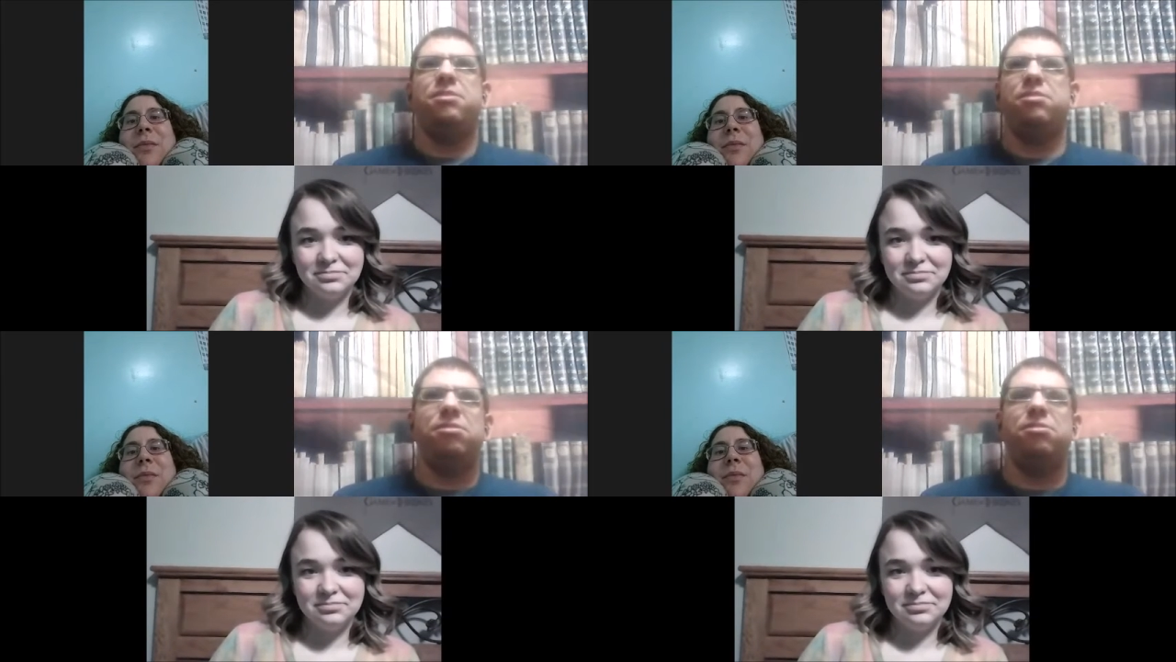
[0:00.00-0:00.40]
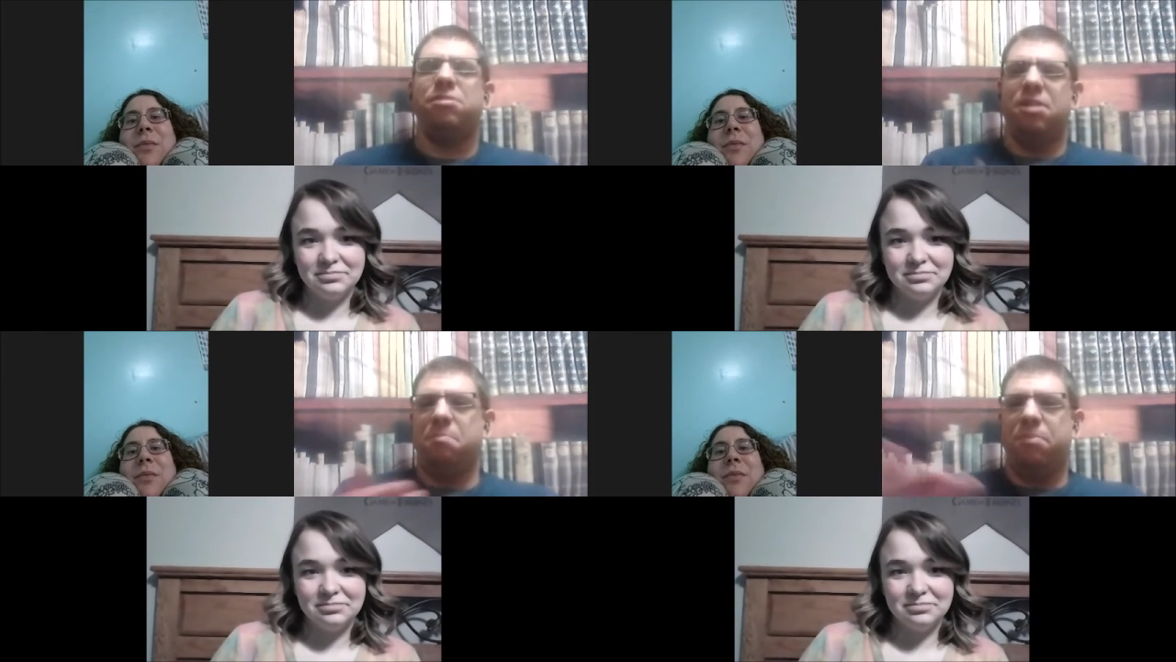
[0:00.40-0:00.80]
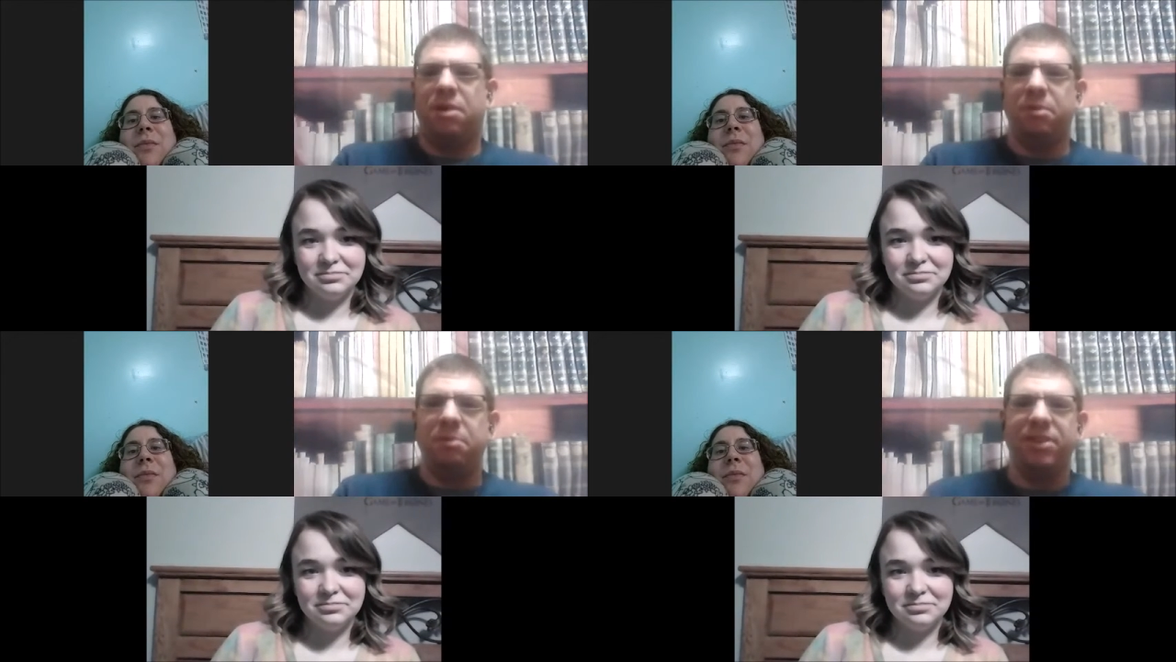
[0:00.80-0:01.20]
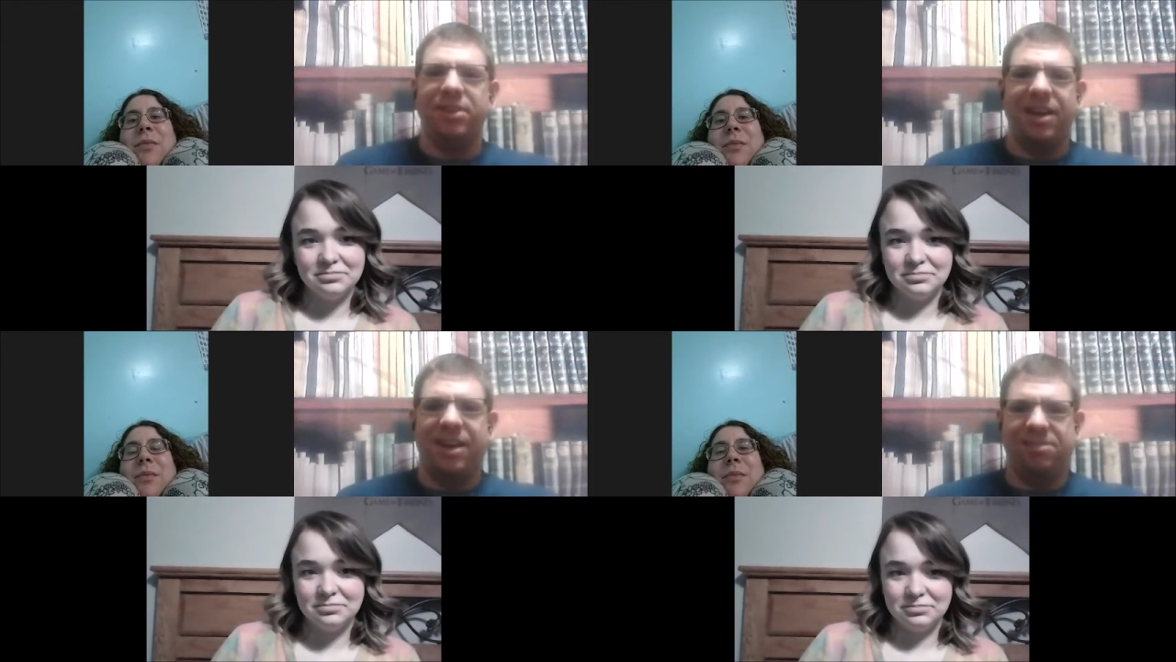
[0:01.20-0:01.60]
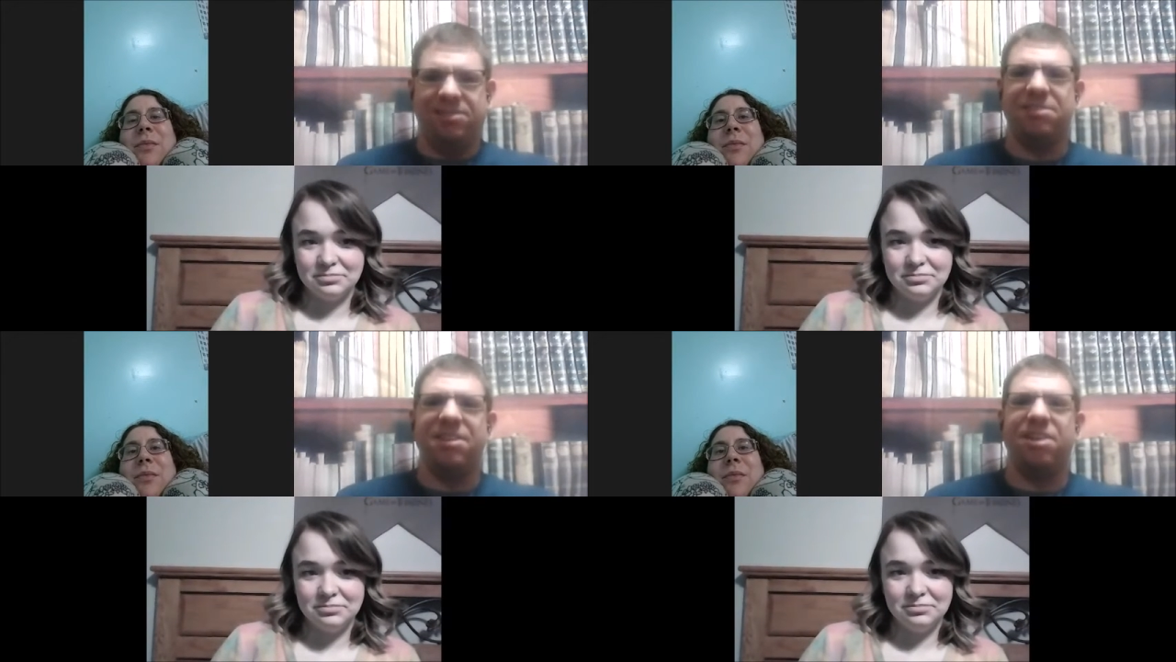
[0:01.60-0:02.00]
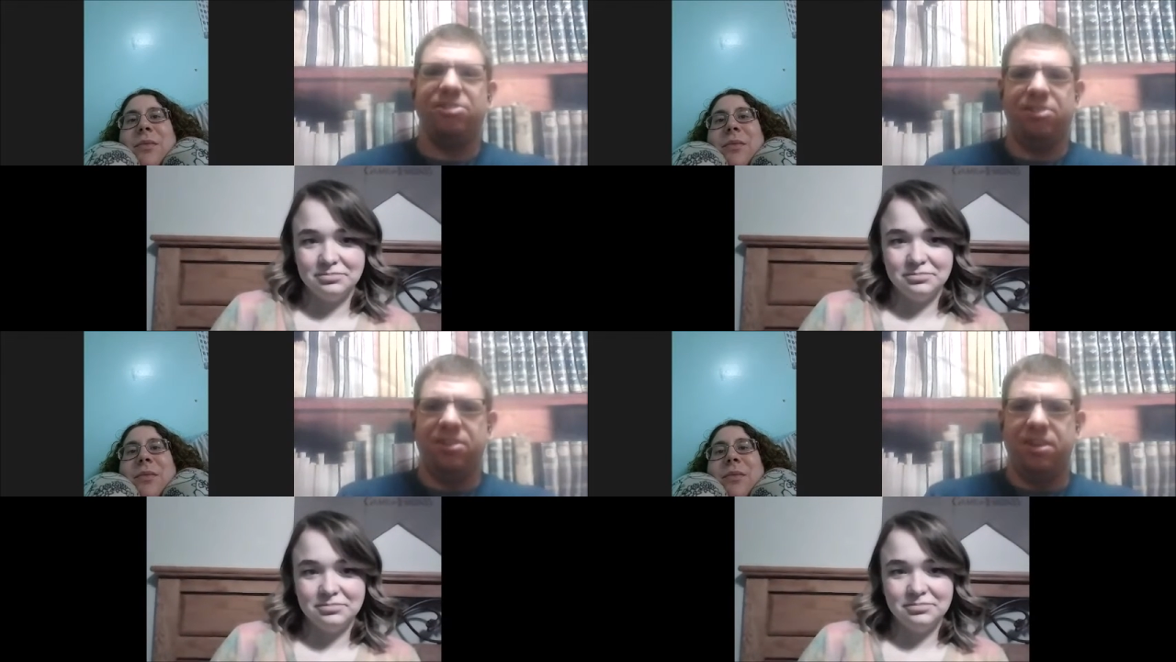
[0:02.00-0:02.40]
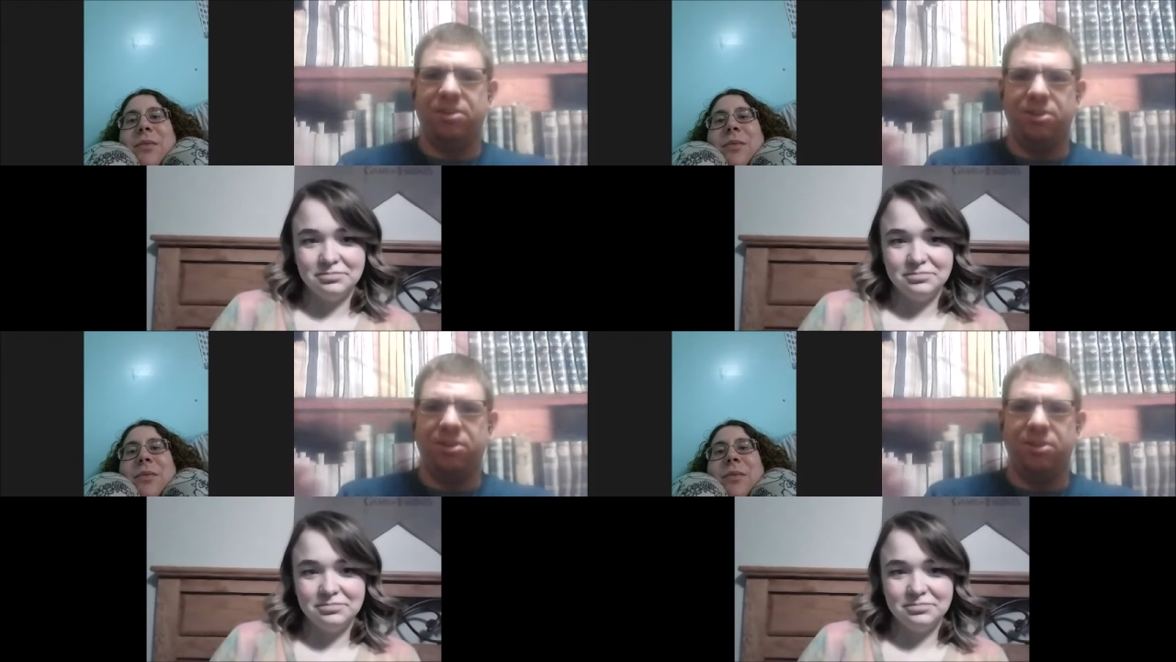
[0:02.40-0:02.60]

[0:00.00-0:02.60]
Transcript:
Speaker 1: this is going to probably be the last discussion that